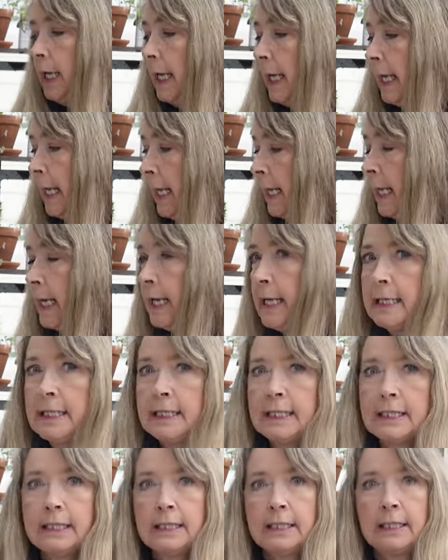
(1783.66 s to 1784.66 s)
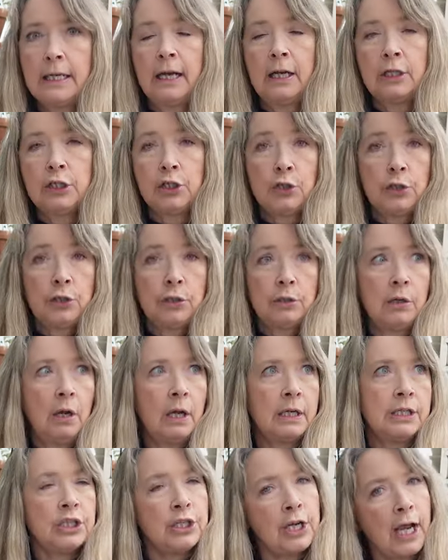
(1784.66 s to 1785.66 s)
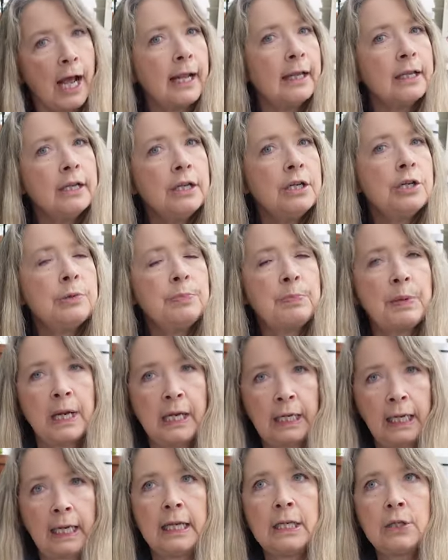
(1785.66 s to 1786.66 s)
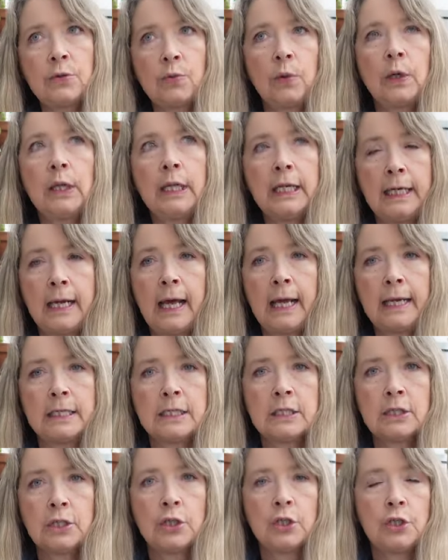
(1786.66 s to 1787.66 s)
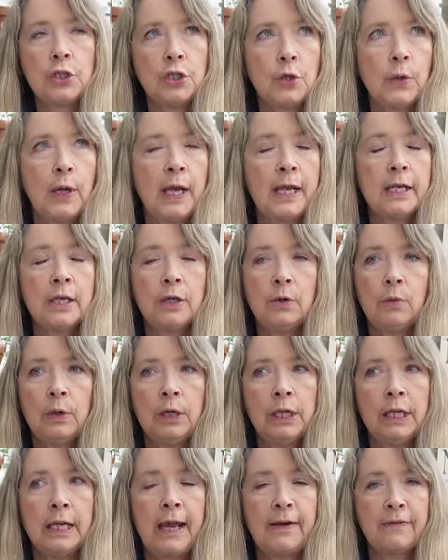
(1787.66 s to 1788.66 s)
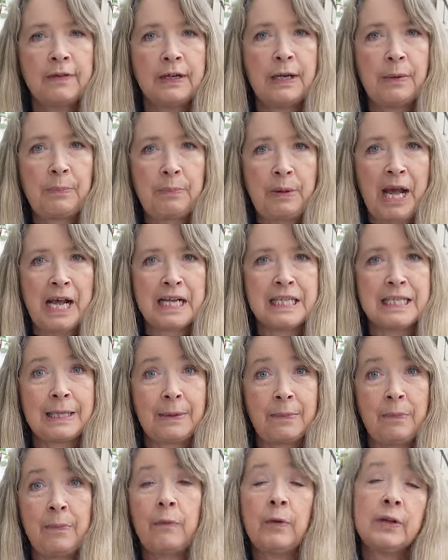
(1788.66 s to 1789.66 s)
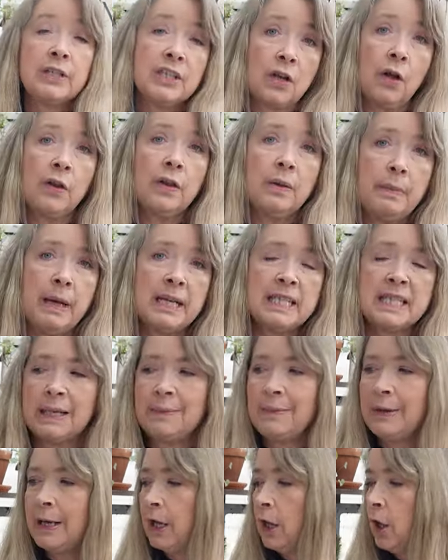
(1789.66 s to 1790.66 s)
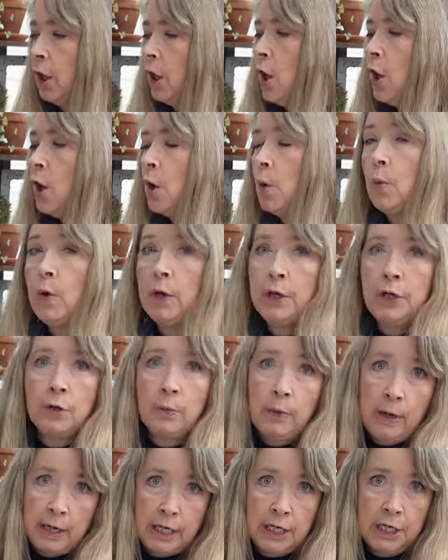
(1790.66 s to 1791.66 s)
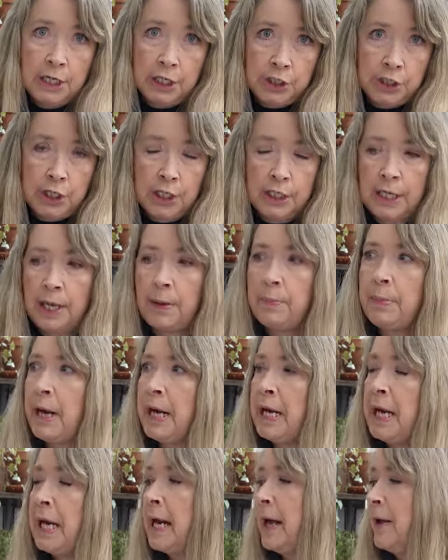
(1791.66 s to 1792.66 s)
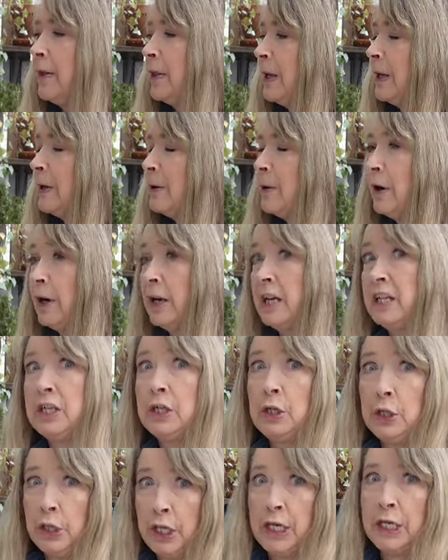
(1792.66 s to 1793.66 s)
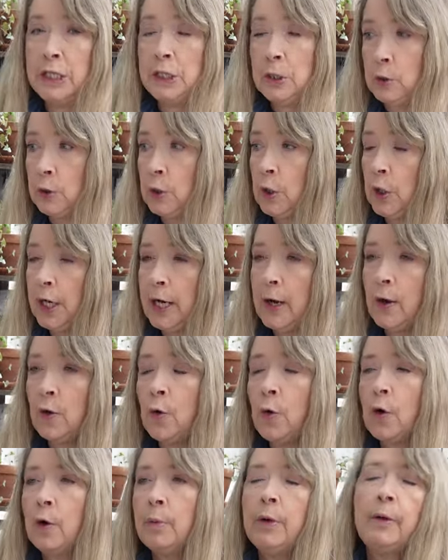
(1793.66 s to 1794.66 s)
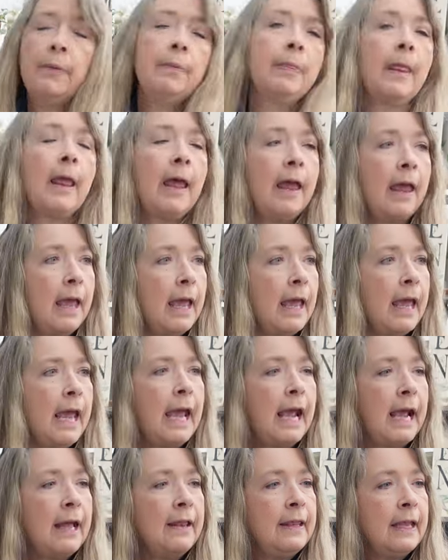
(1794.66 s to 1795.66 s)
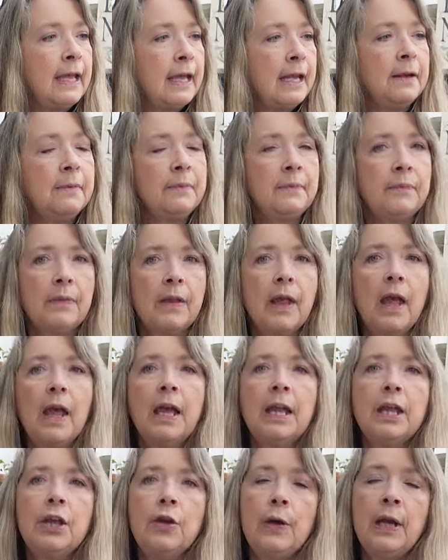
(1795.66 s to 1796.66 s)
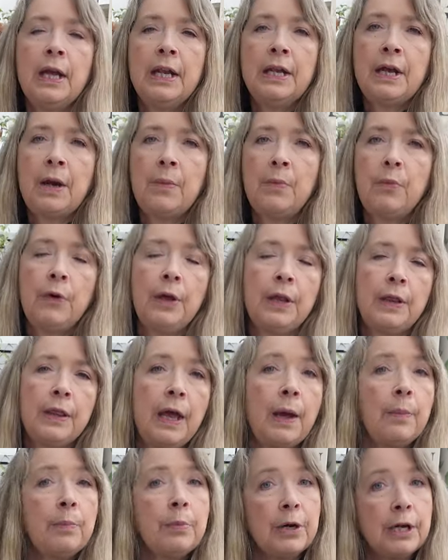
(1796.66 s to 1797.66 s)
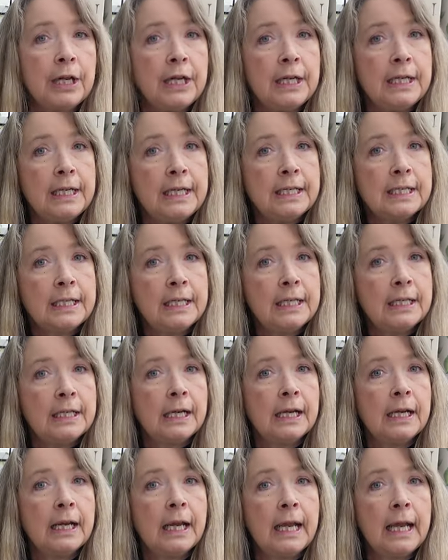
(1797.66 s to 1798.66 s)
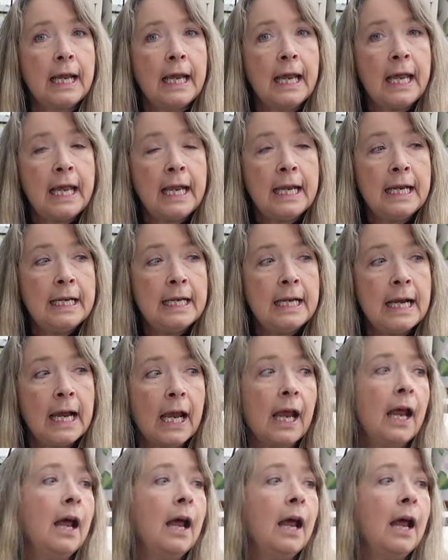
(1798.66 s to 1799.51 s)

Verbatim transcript: is a, a challenge, but it's really nice to do. And you really have to get past the what's called the messy middle when you're ready to chuck that painting out the door because you think it's turning out horrible. And then you end up with a pretty decent end